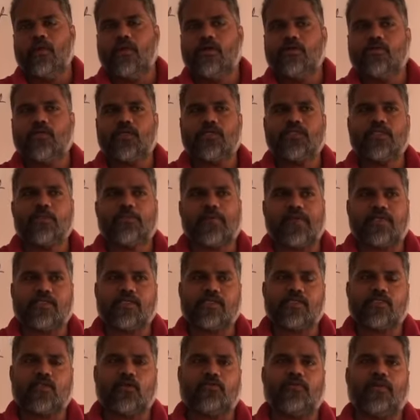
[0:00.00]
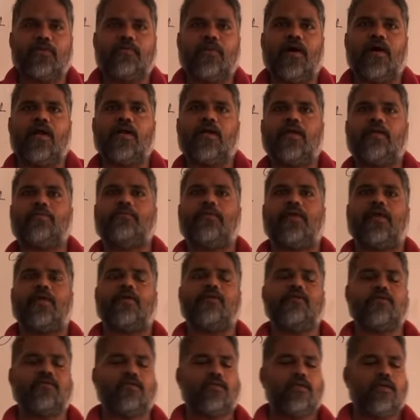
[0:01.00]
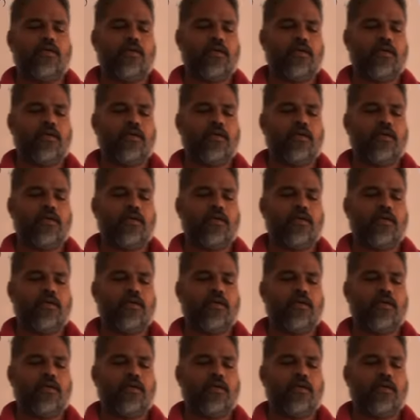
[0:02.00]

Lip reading: So it's a basis of demand. It means